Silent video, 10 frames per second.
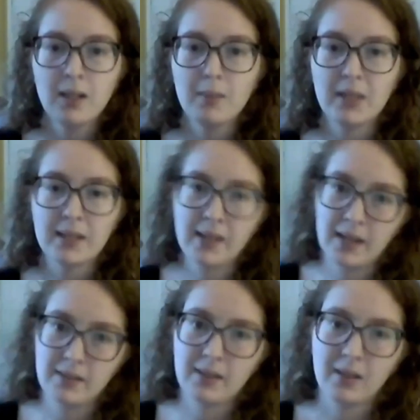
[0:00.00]
because
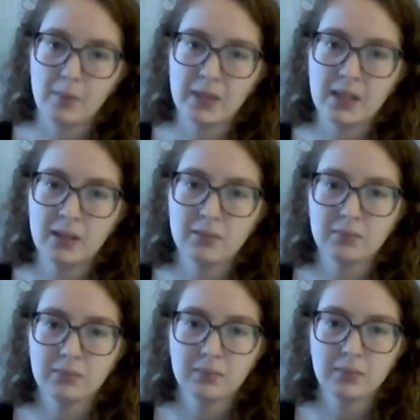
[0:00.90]
that's going to be
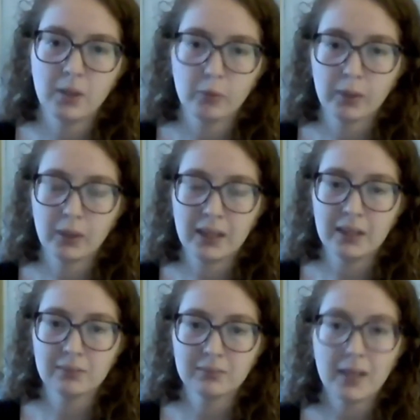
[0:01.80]
a
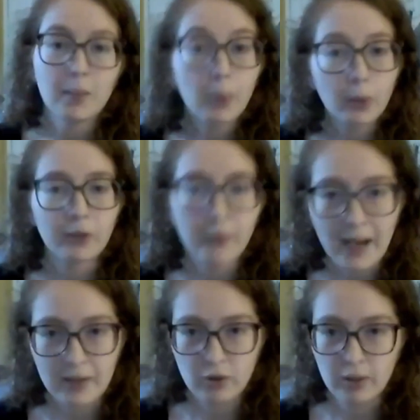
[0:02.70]
really important
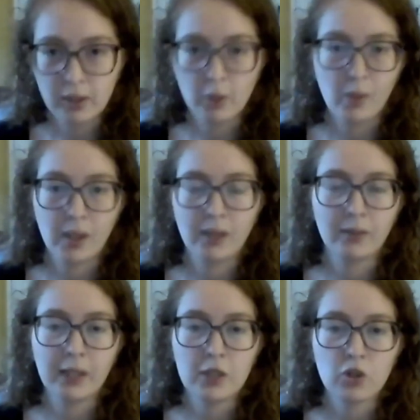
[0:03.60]
factor in your working
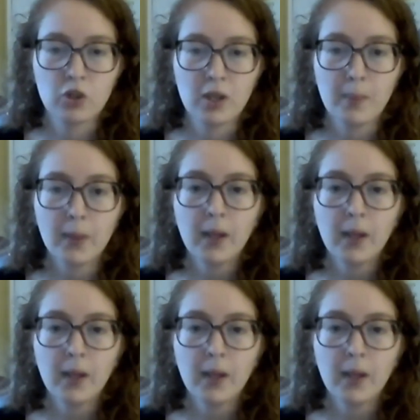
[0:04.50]
relationship.